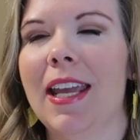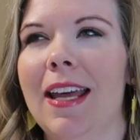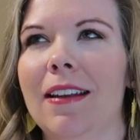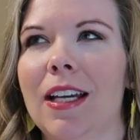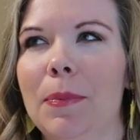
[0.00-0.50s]

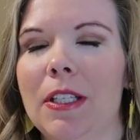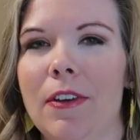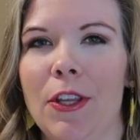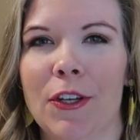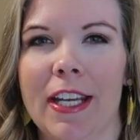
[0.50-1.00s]
had a couple of
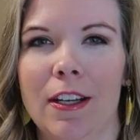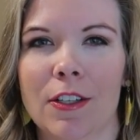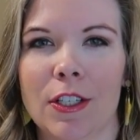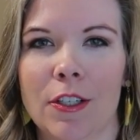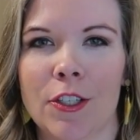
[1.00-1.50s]
other
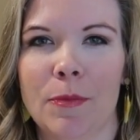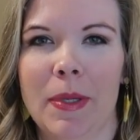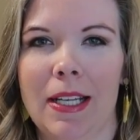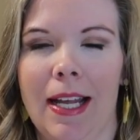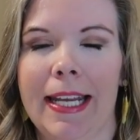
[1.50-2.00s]
characters,
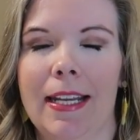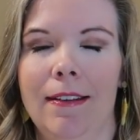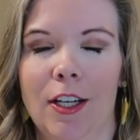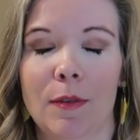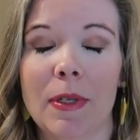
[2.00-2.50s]
but I
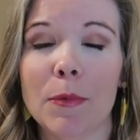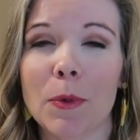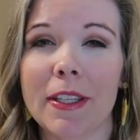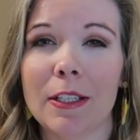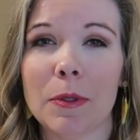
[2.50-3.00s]
cannot remember
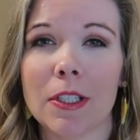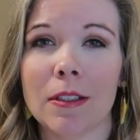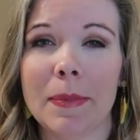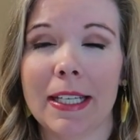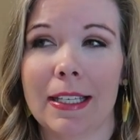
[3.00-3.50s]
what they were
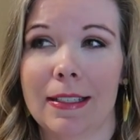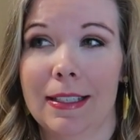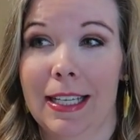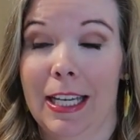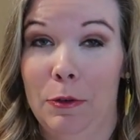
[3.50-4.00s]

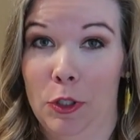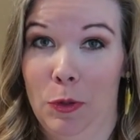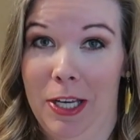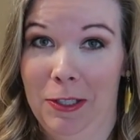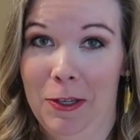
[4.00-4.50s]
because it was a
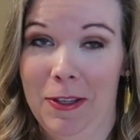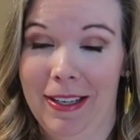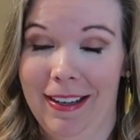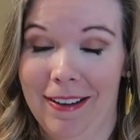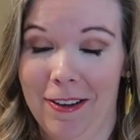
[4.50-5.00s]
while ago that I
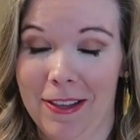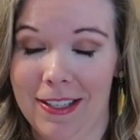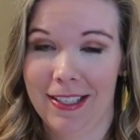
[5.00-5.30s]
got all this